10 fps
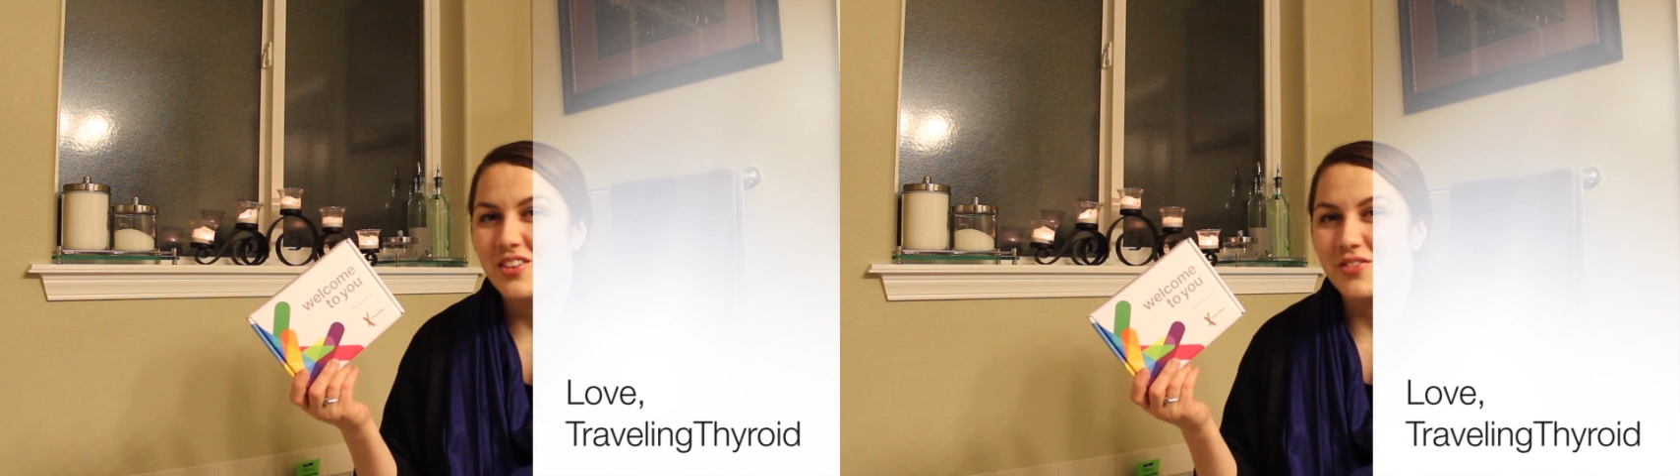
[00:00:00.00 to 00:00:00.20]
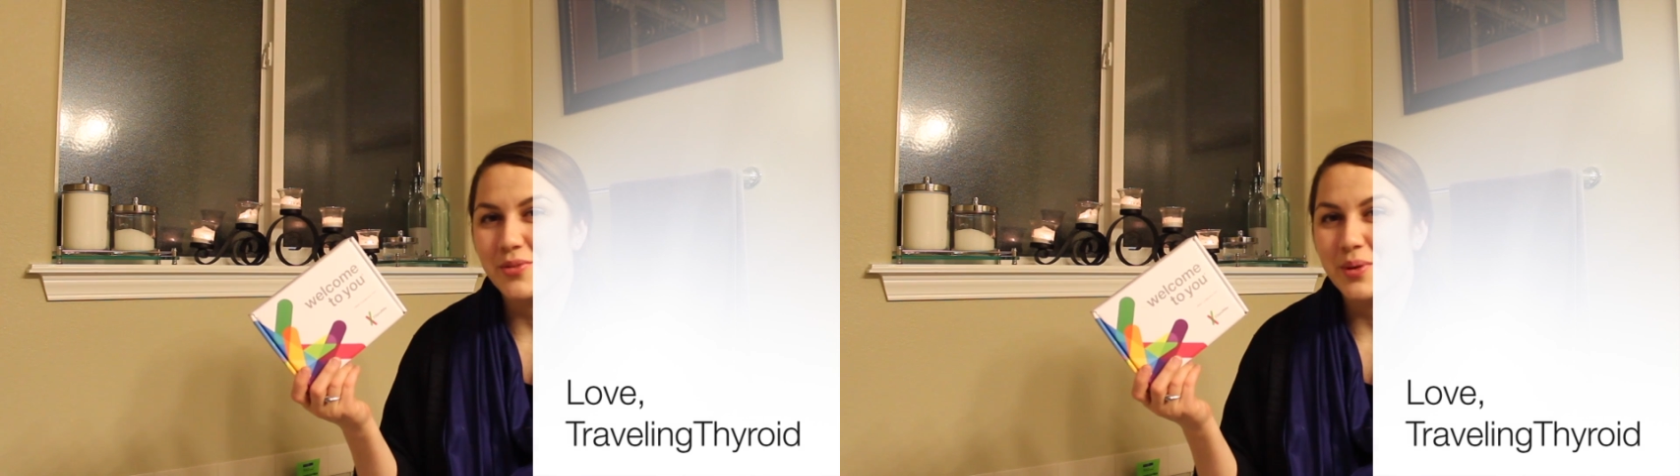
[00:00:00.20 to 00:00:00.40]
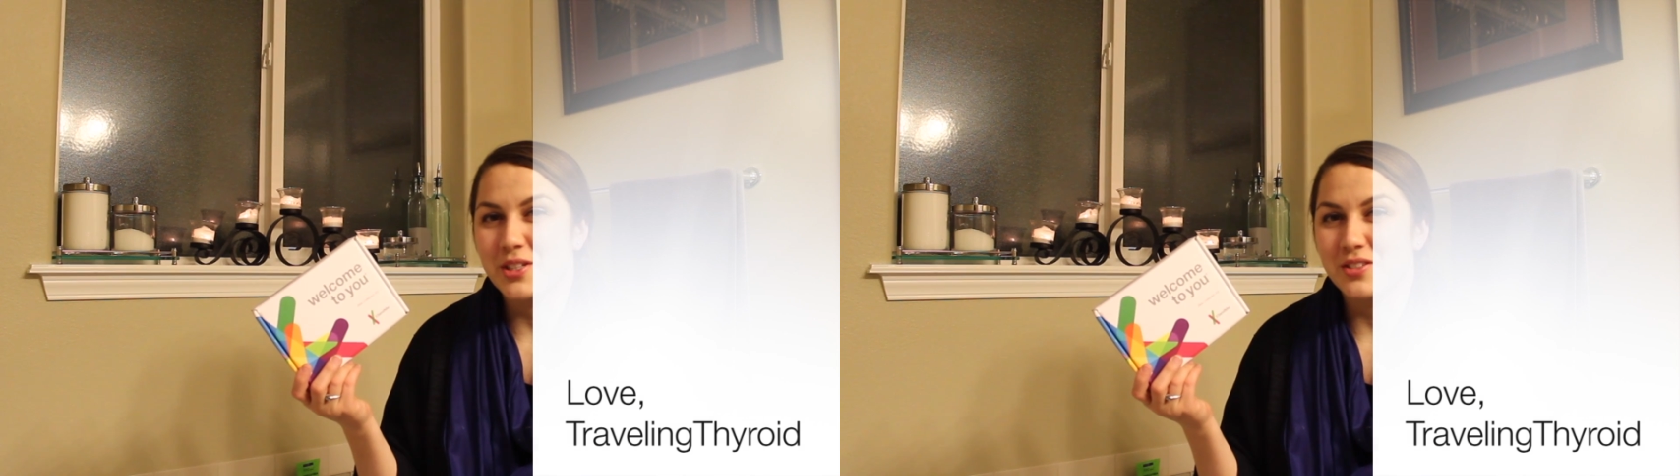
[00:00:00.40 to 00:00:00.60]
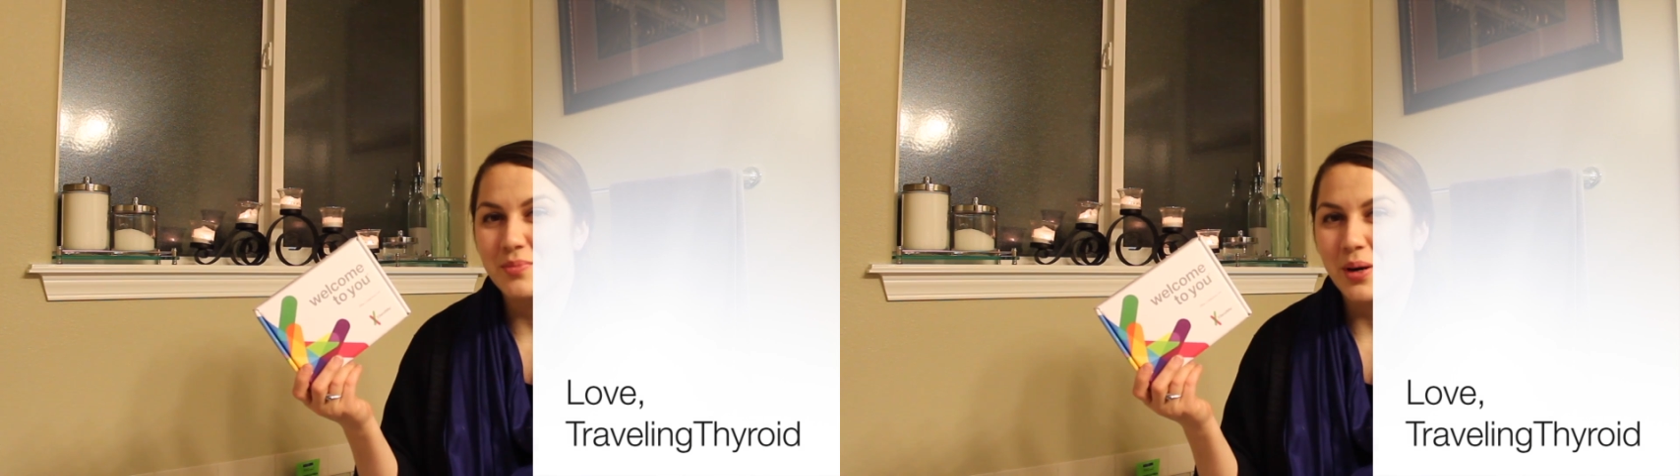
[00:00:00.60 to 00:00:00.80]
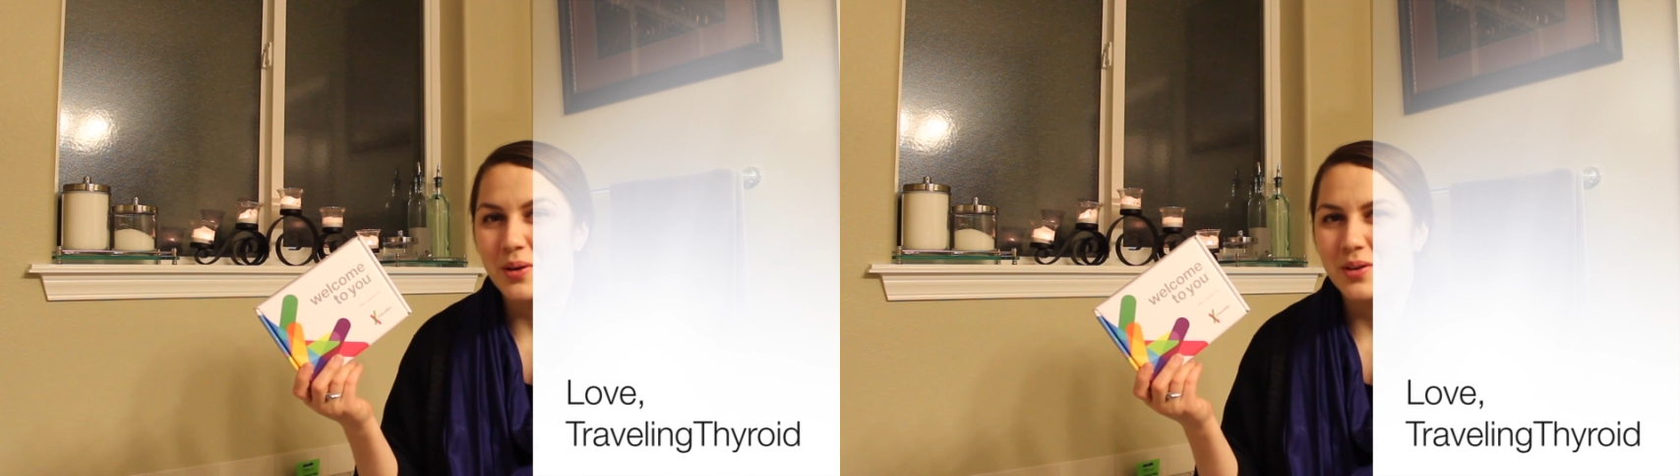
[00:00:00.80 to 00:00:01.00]
own information
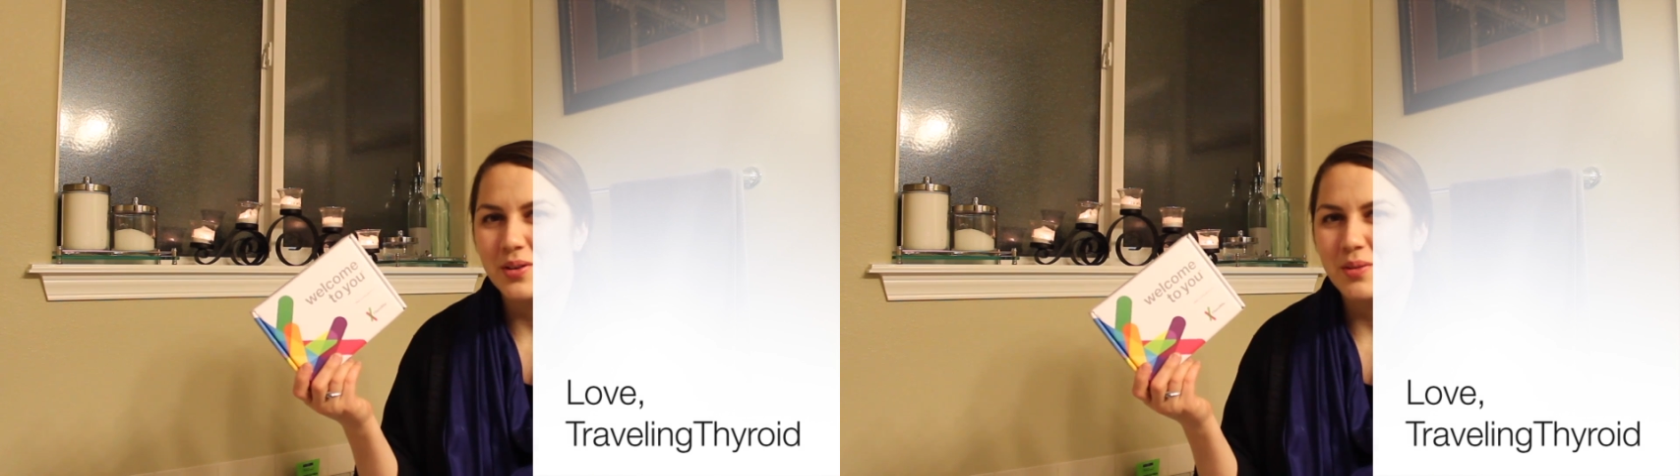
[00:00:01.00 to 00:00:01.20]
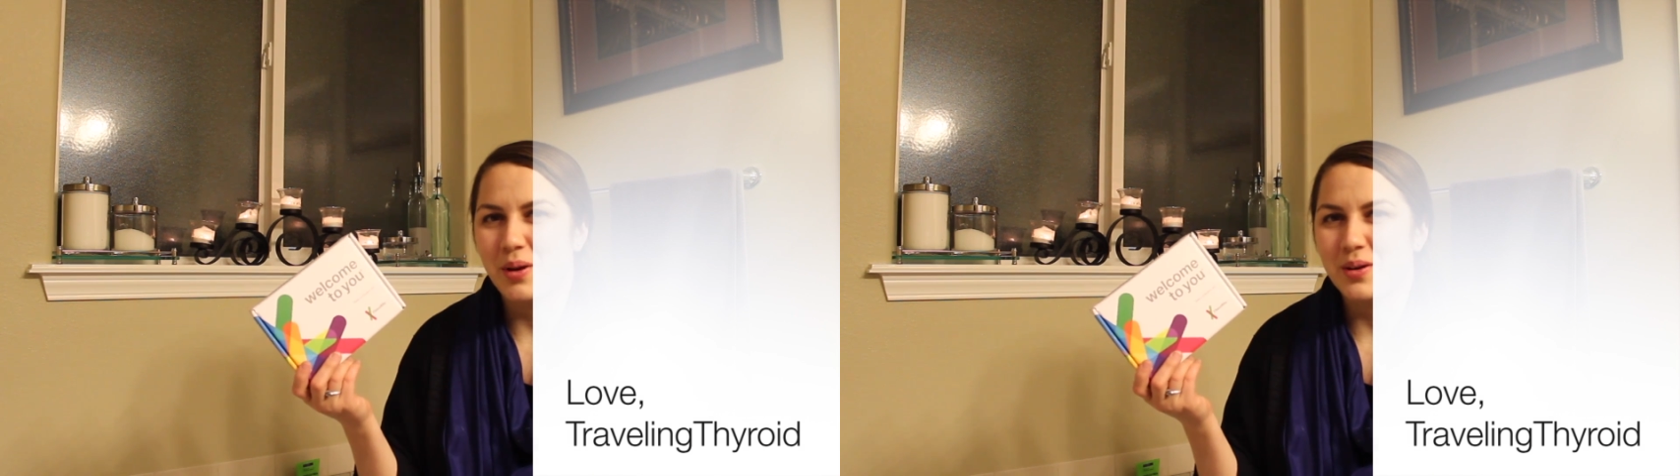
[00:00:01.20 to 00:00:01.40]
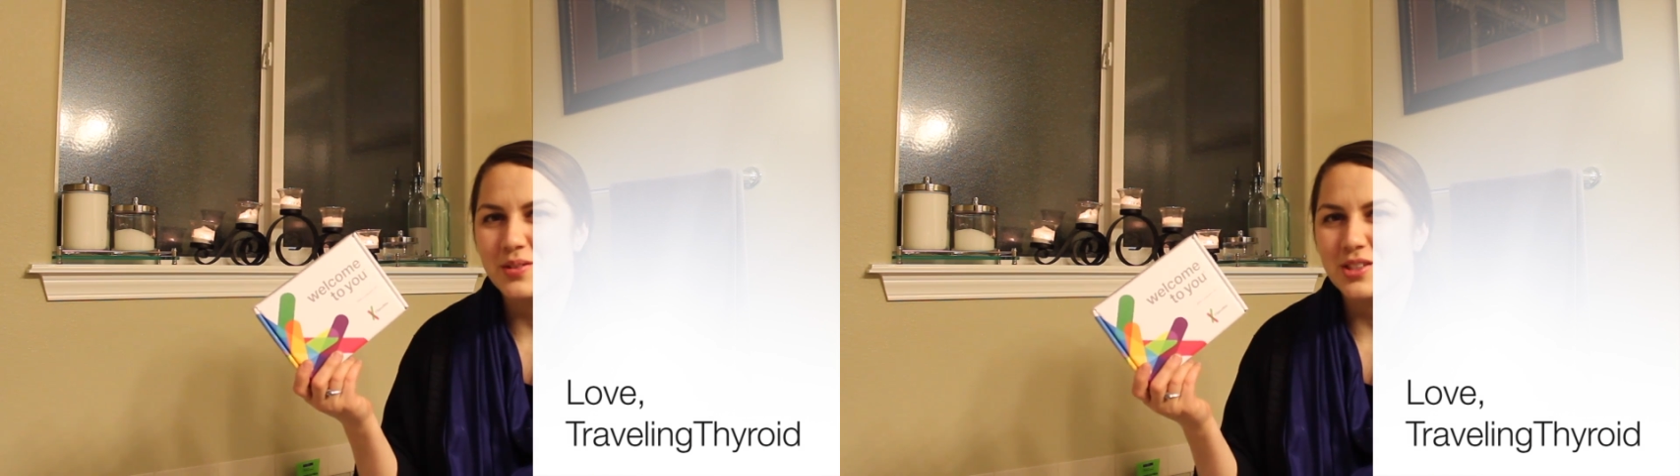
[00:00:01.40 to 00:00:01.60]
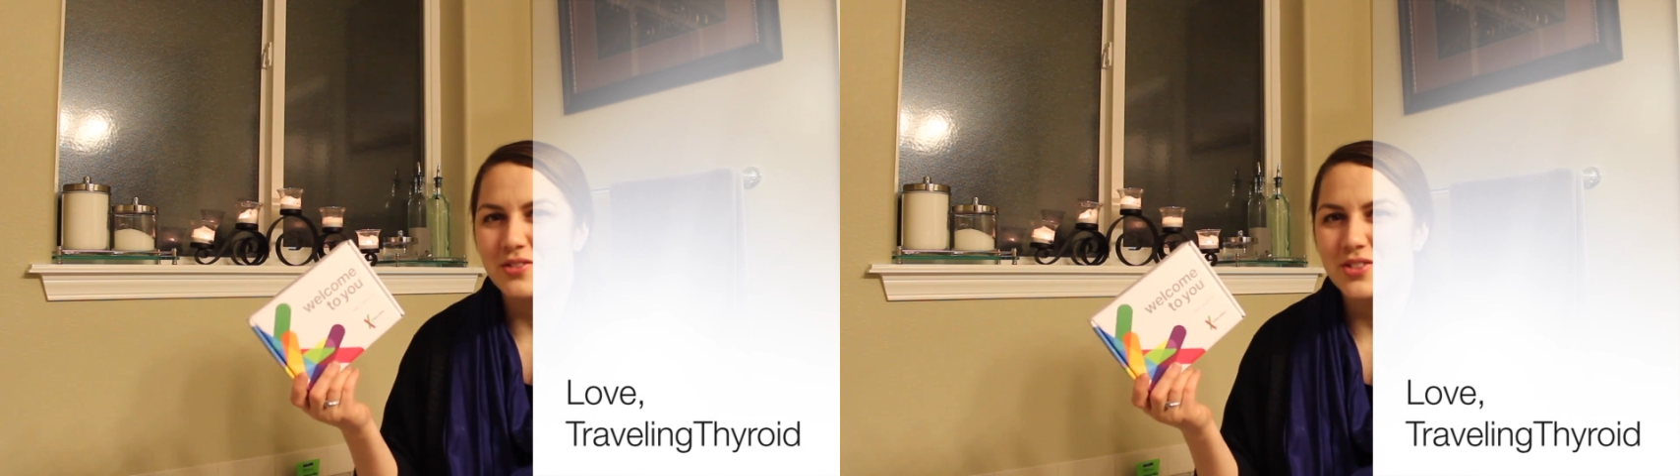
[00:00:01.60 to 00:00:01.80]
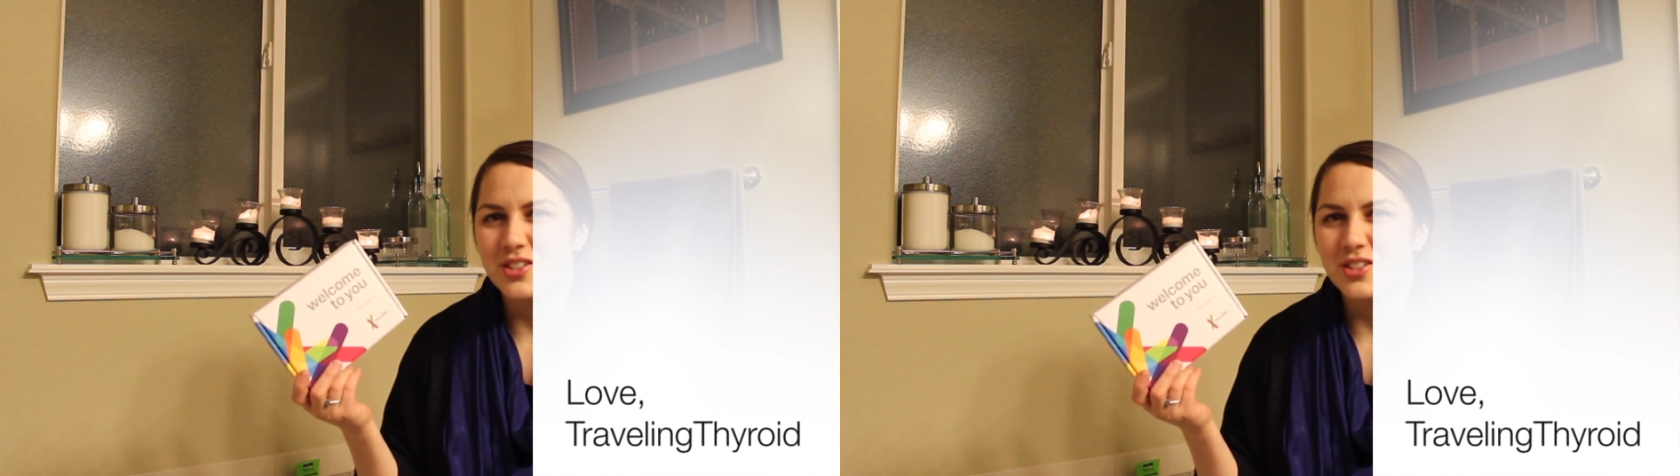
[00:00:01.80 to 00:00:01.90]
about your about yourself.